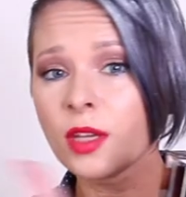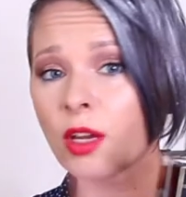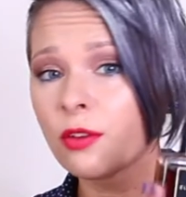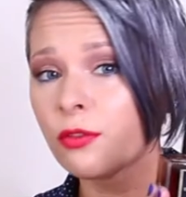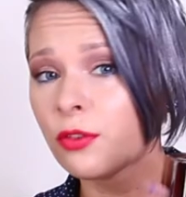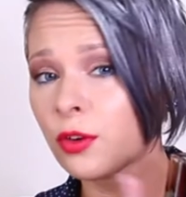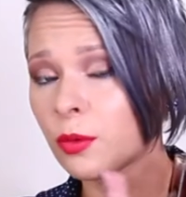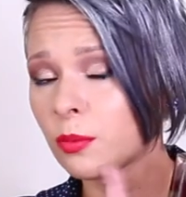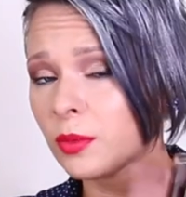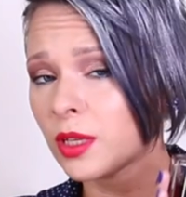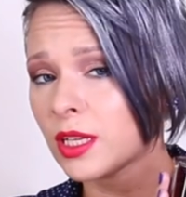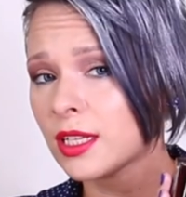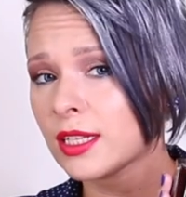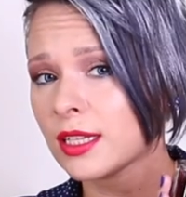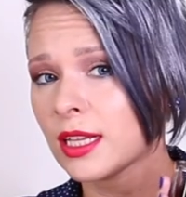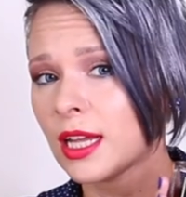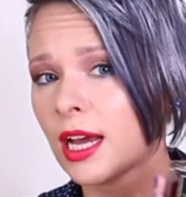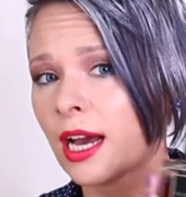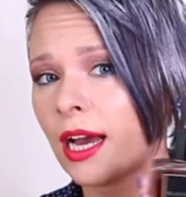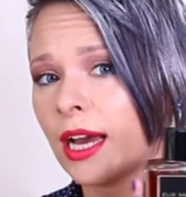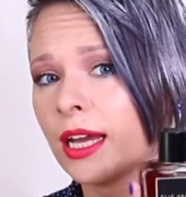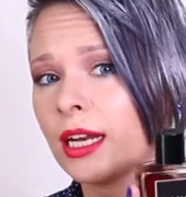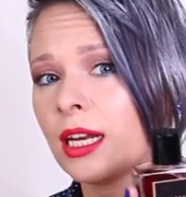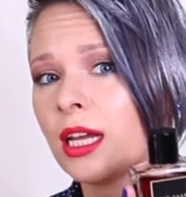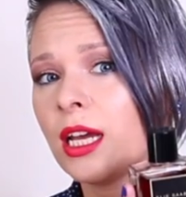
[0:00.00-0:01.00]
from this
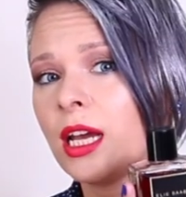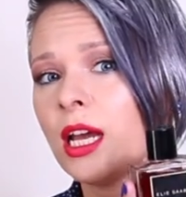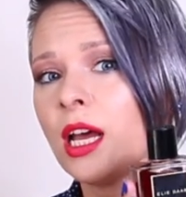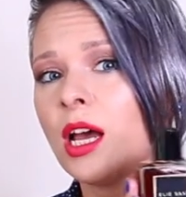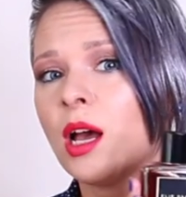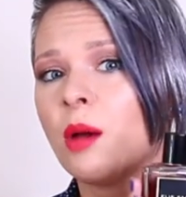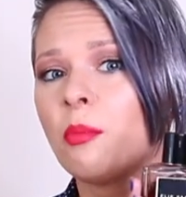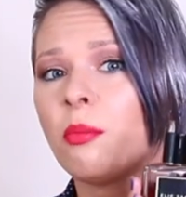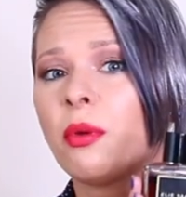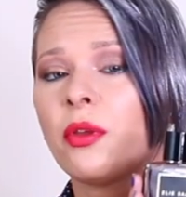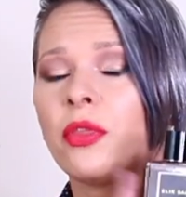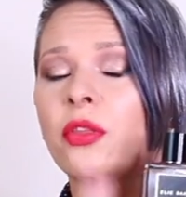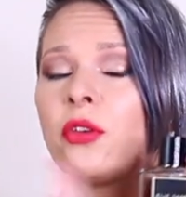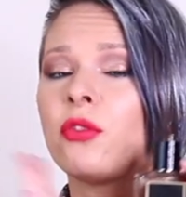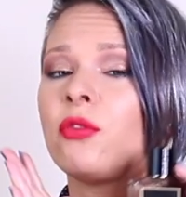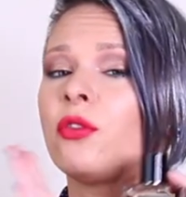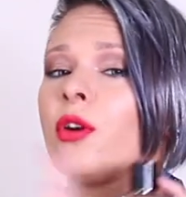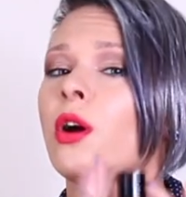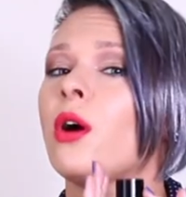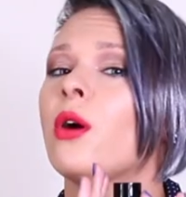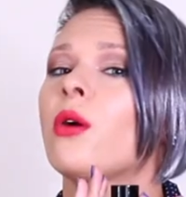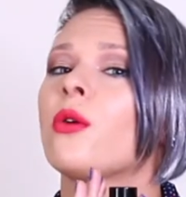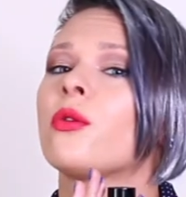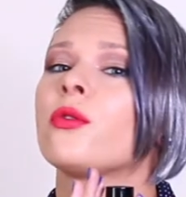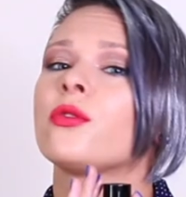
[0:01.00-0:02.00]
line but the
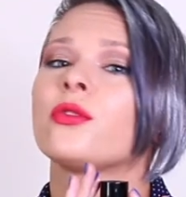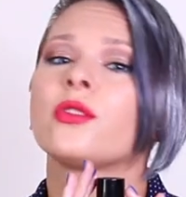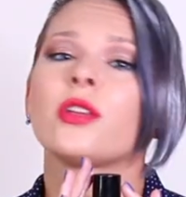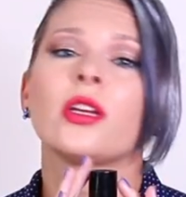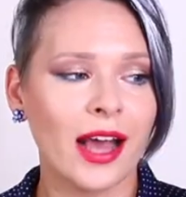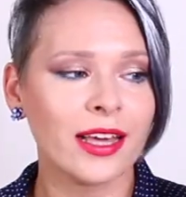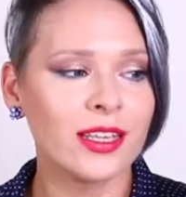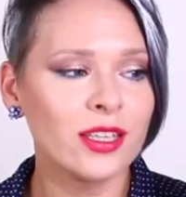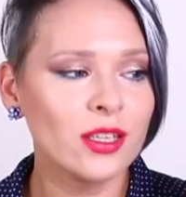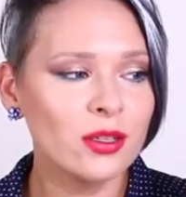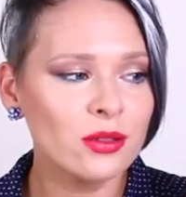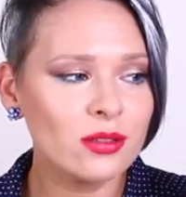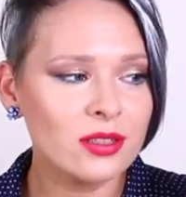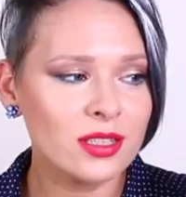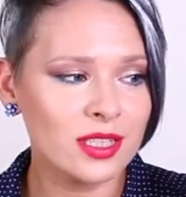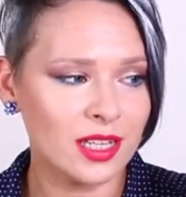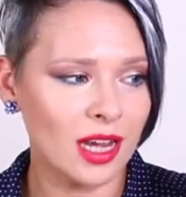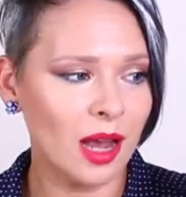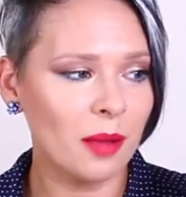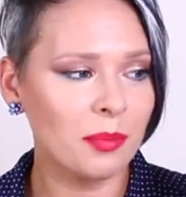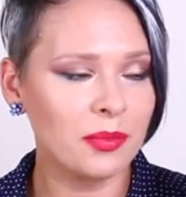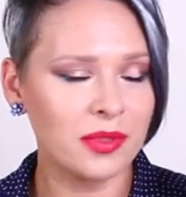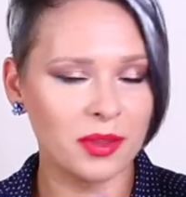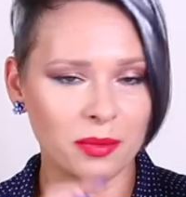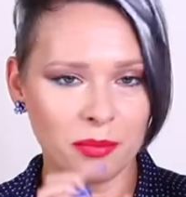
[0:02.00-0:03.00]
rose I used
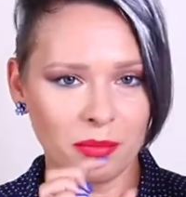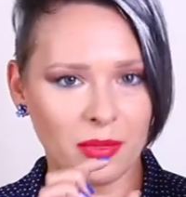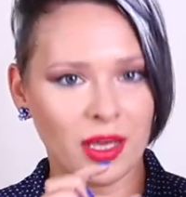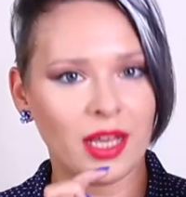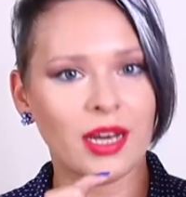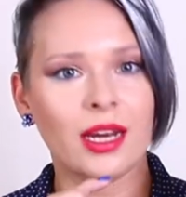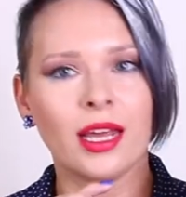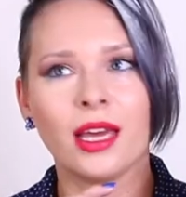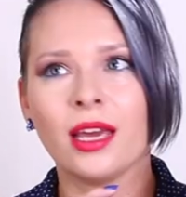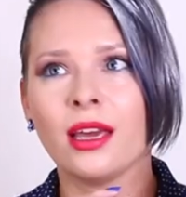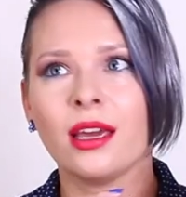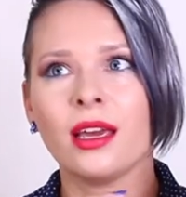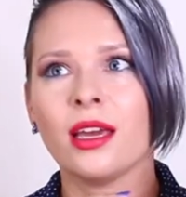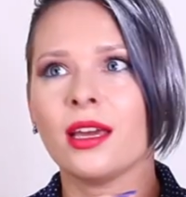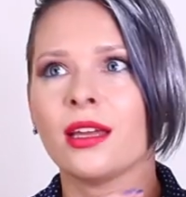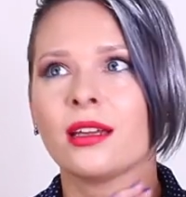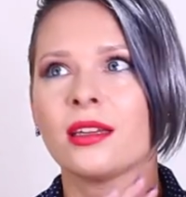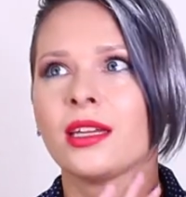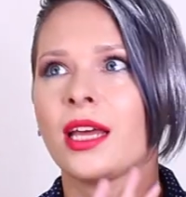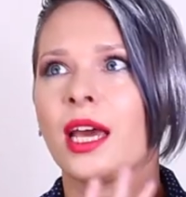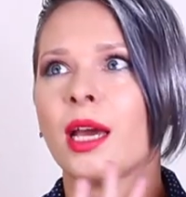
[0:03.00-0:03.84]
up the mini in